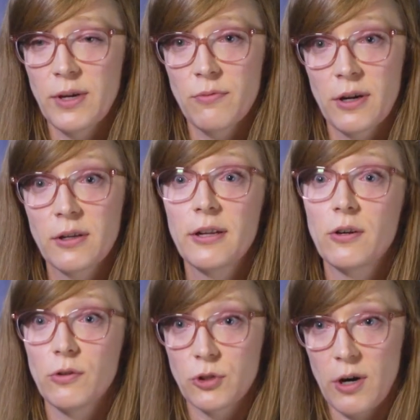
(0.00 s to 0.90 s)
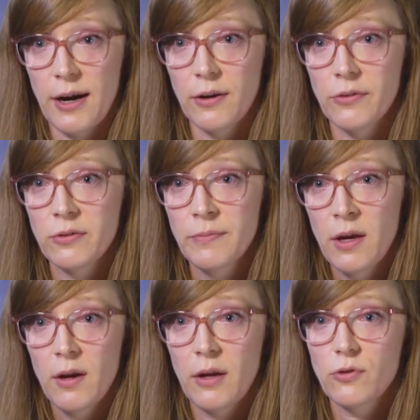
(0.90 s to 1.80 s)
we run clinical trials.
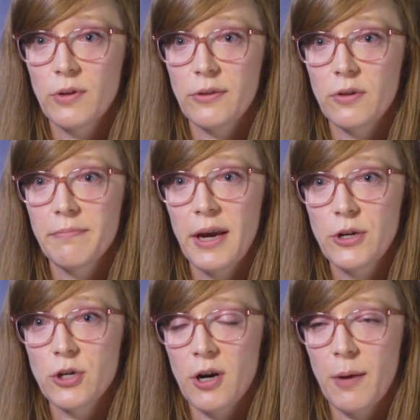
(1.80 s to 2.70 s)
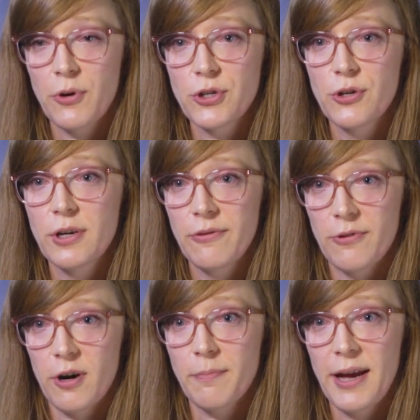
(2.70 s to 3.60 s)
And so that's a major opportunity
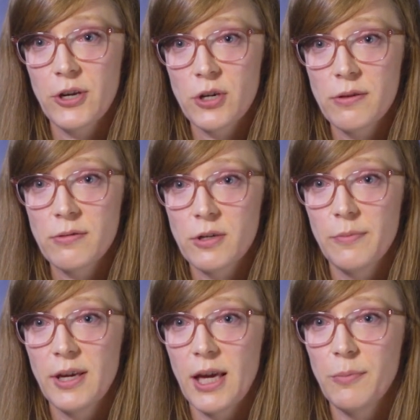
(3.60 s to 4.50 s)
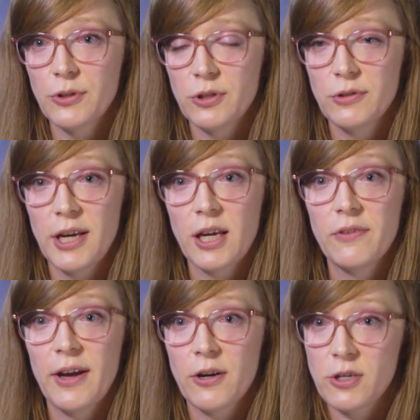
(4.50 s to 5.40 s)
for our patients to be able to take
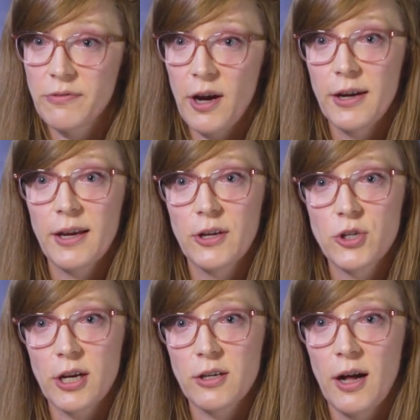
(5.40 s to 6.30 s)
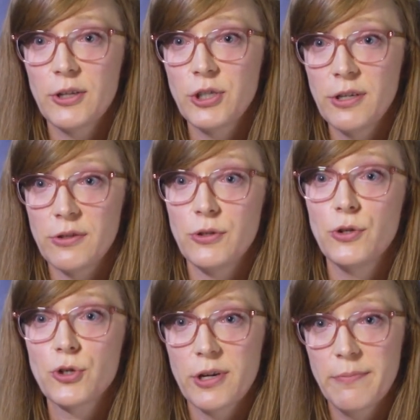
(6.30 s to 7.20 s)
advantage of cutting edge technologies and
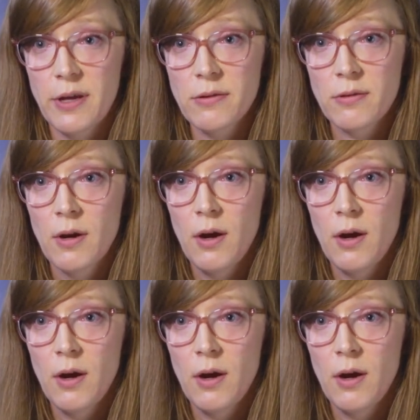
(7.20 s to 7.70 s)
new treatments